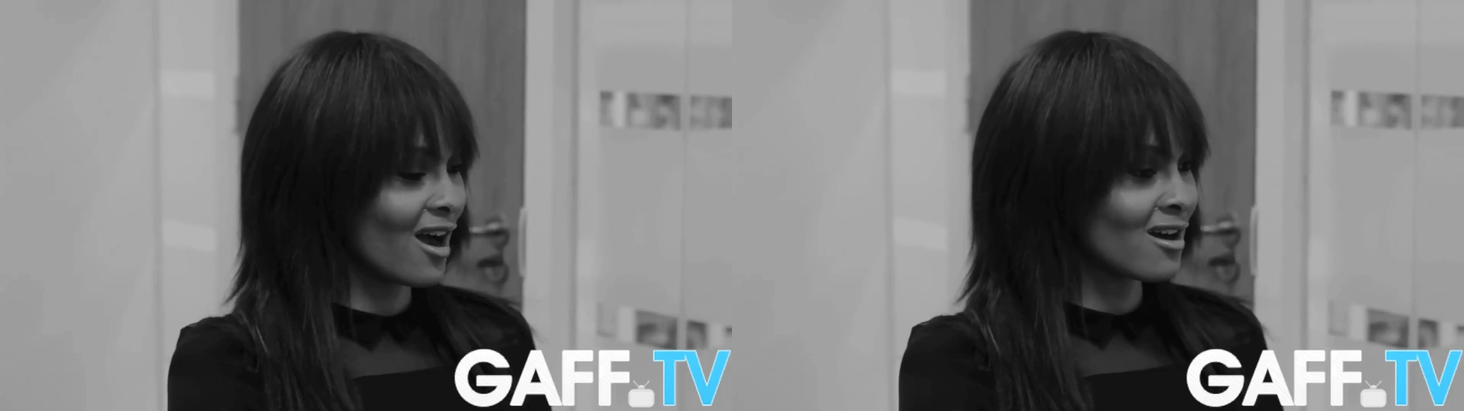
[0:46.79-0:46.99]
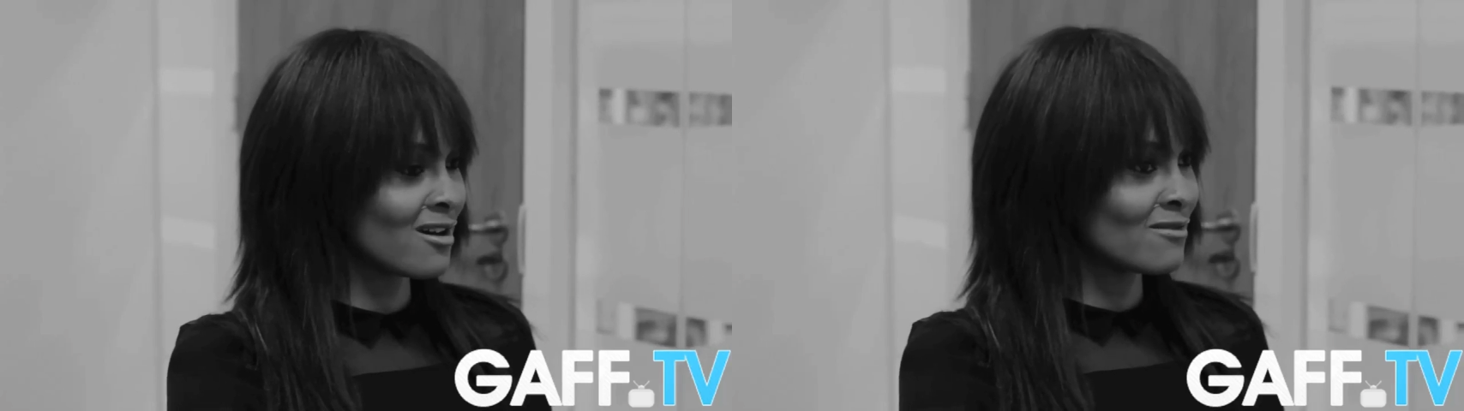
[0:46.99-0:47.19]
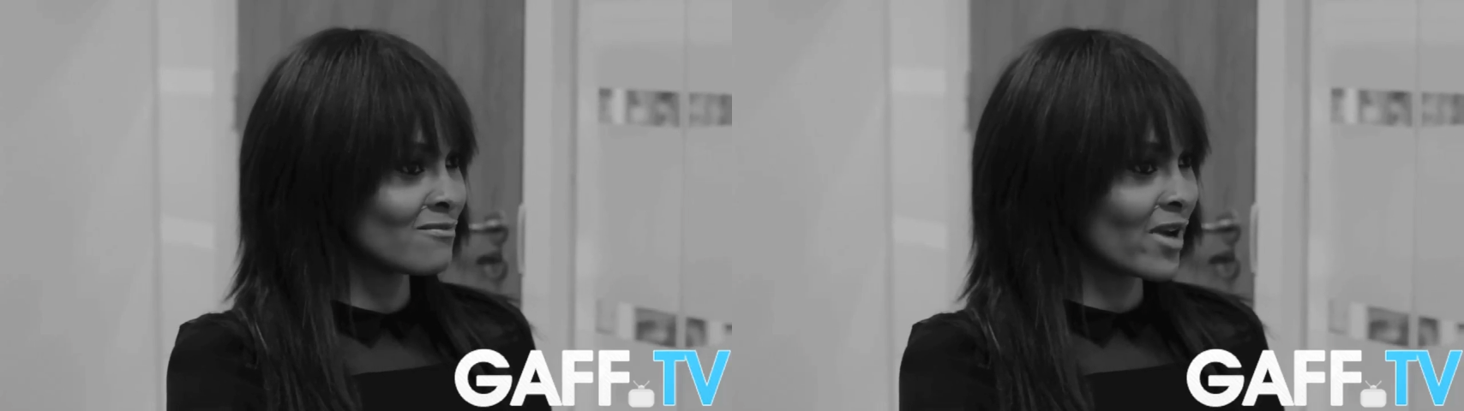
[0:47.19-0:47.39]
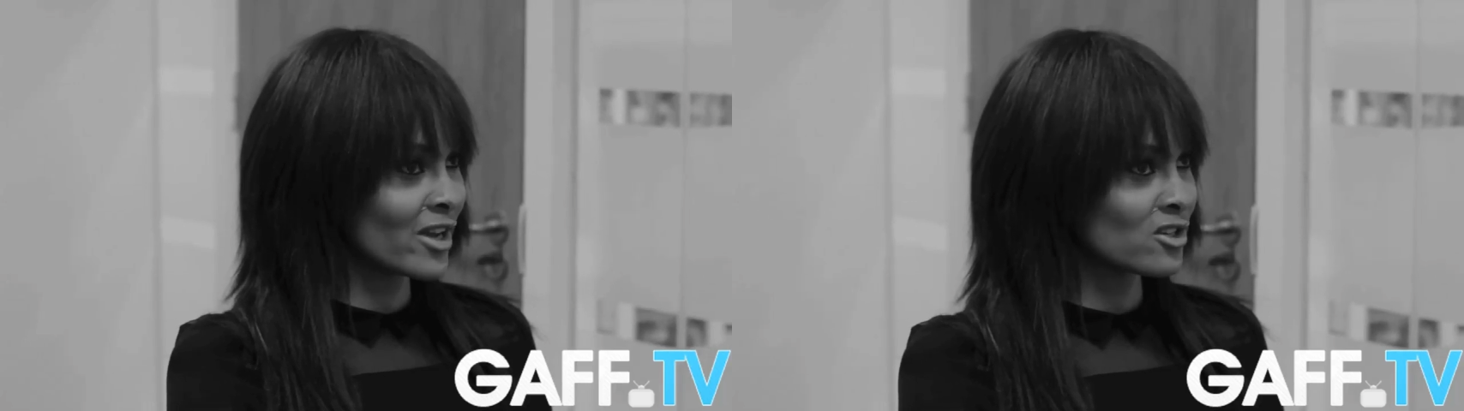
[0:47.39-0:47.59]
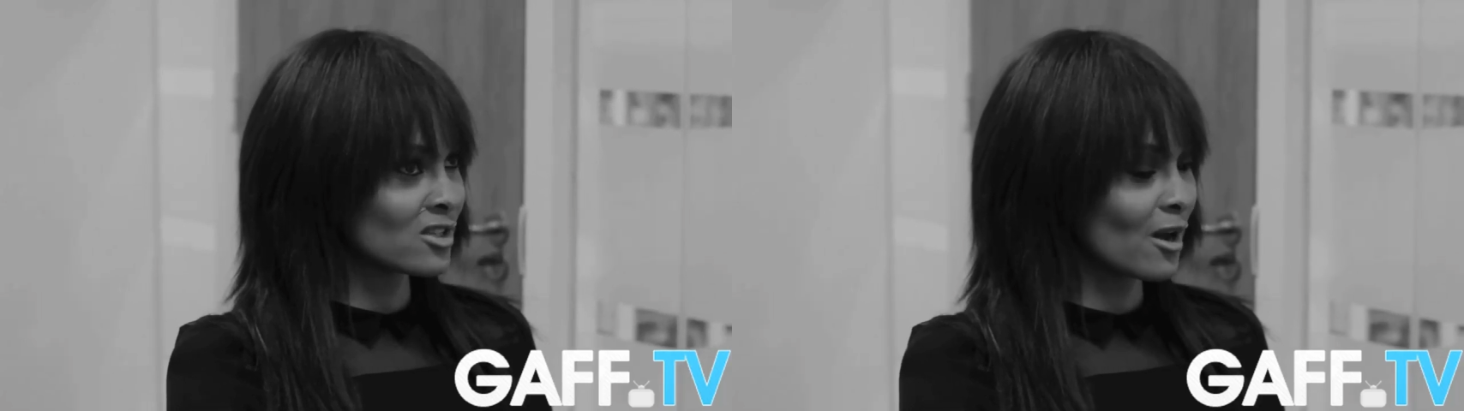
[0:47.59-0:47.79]

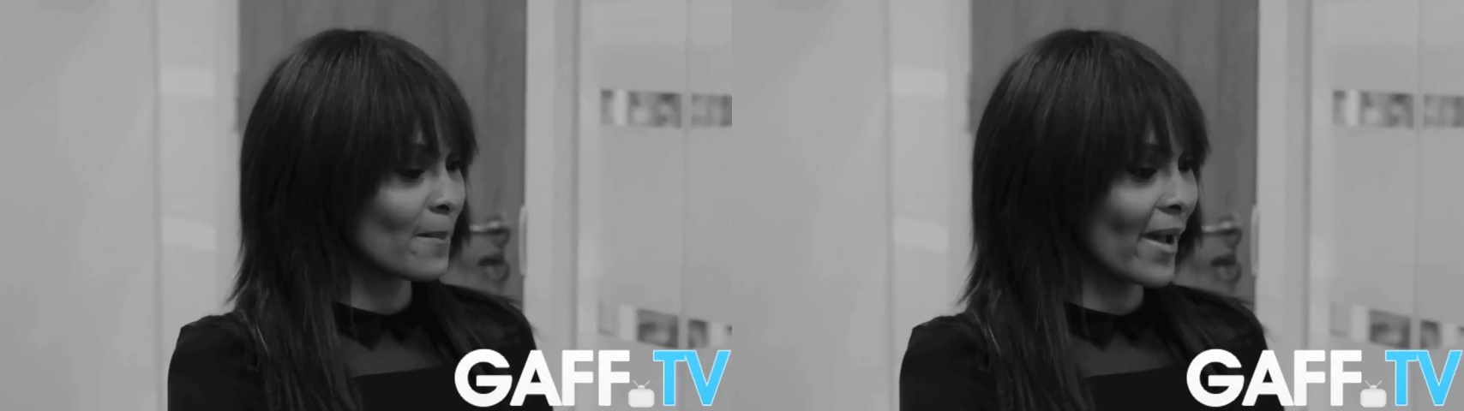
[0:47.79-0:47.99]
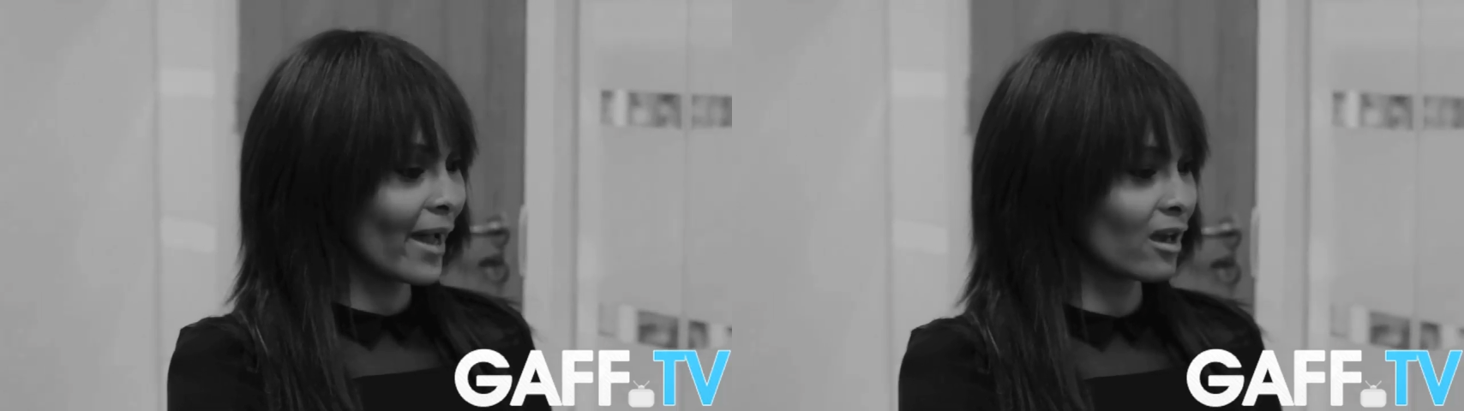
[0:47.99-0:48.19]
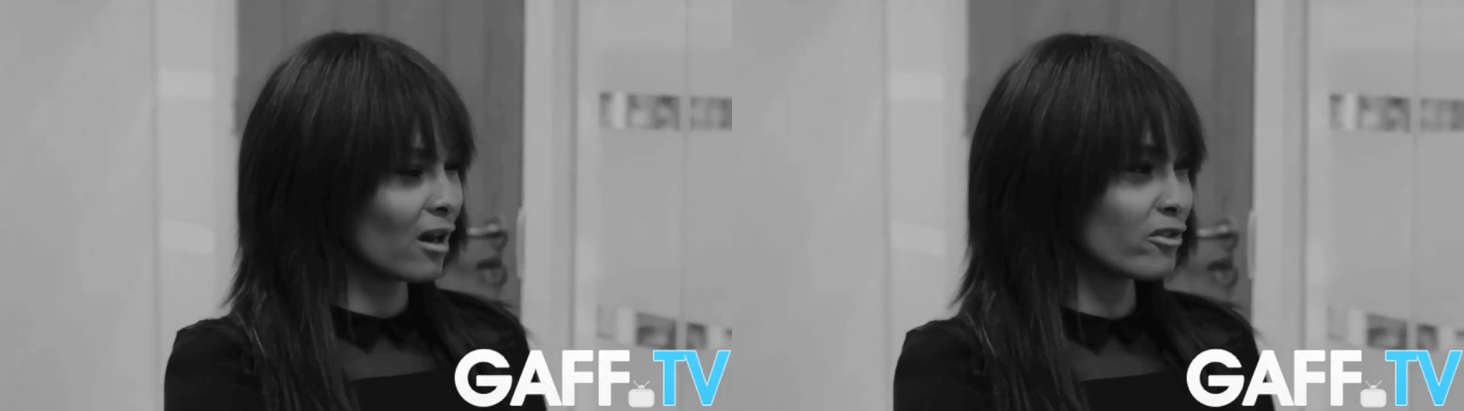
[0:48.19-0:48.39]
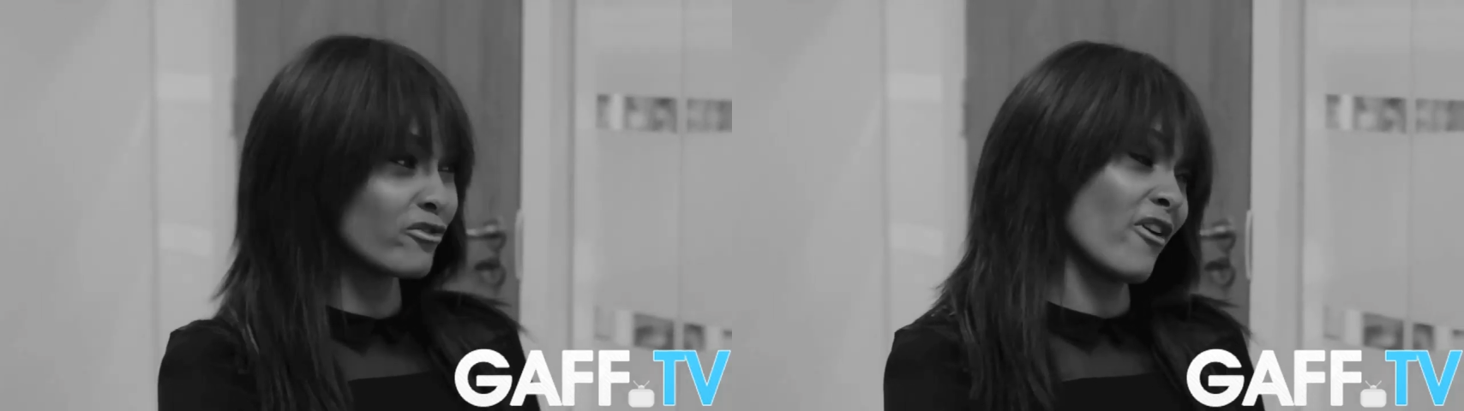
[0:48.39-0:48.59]
I just got back on